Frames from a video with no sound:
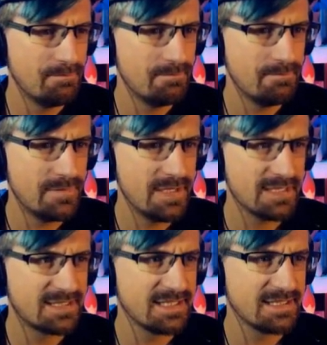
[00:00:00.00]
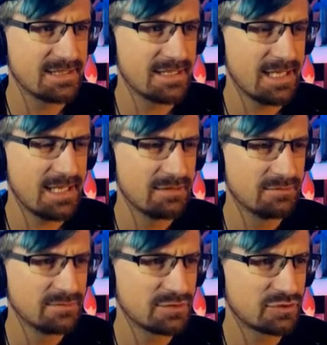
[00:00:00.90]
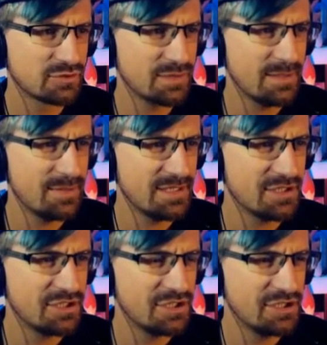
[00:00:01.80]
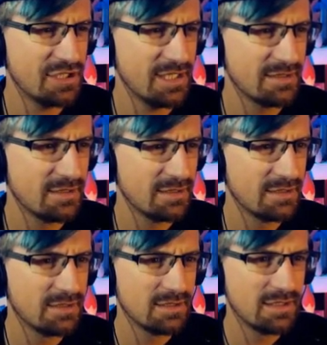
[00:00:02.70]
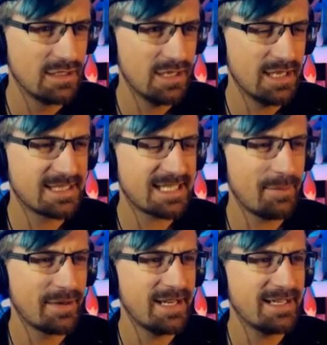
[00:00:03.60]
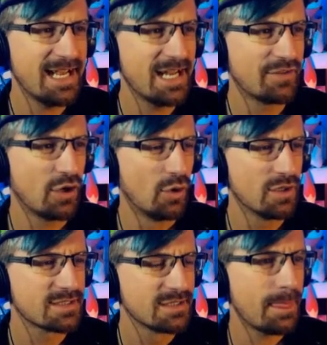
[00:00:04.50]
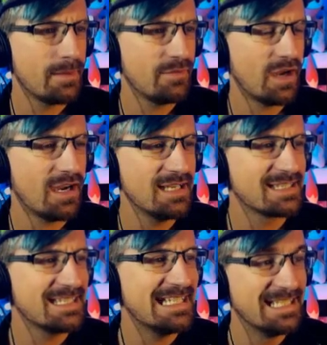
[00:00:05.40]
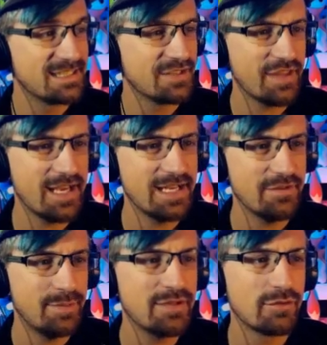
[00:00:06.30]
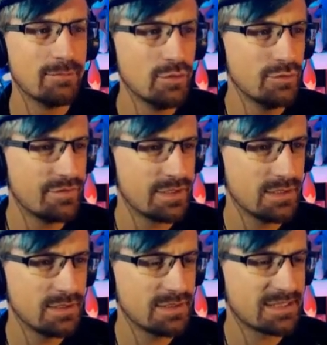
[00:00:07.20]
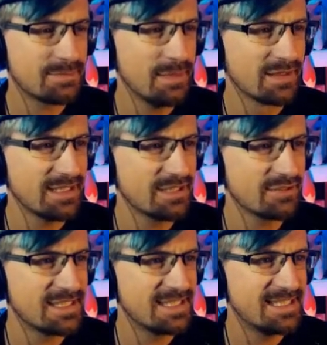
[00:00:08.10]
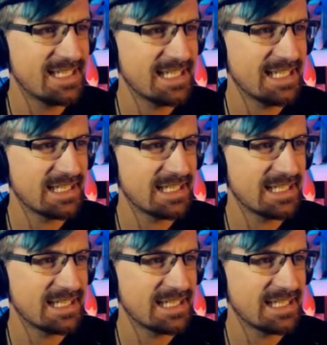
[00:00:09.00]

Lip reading: This is creepy as shit. A decapitated head of a horse. The eyes and innards of the head have been removed. The smell here is sickening.